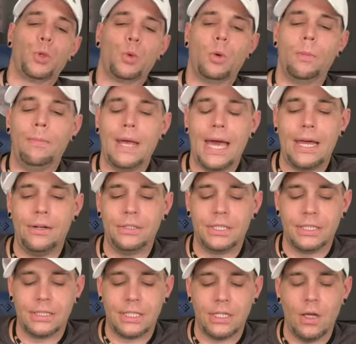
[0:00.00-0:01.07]
What matters
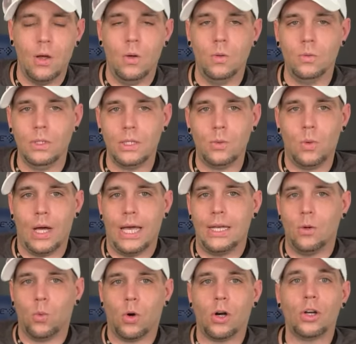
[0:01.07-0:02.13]
is the only way
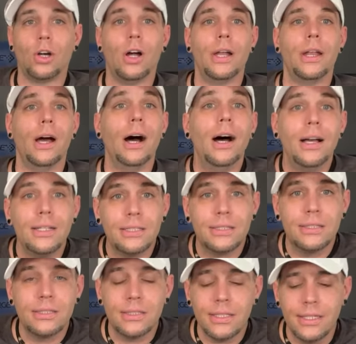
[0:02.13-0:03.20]
to work on us